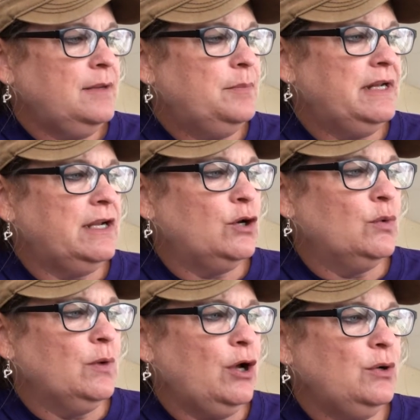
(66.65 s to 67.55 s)
but it
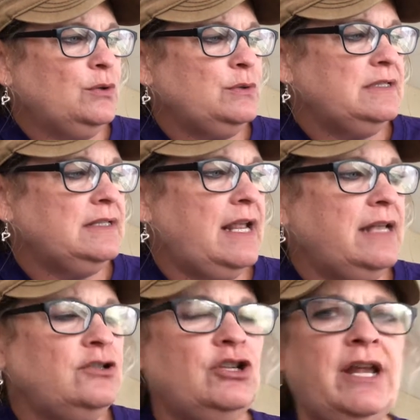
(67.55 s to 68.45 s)
grows
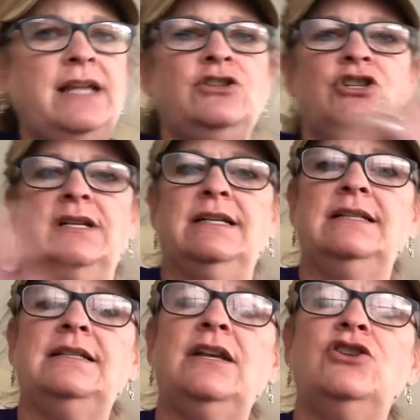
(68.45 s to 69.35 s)
and
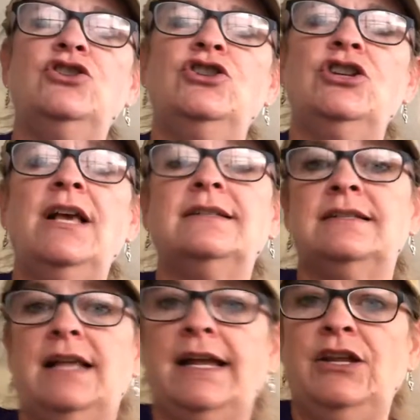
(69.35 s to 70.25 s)
changes
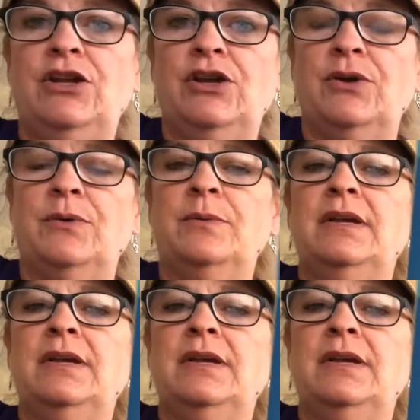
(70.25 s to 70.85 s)
just like you.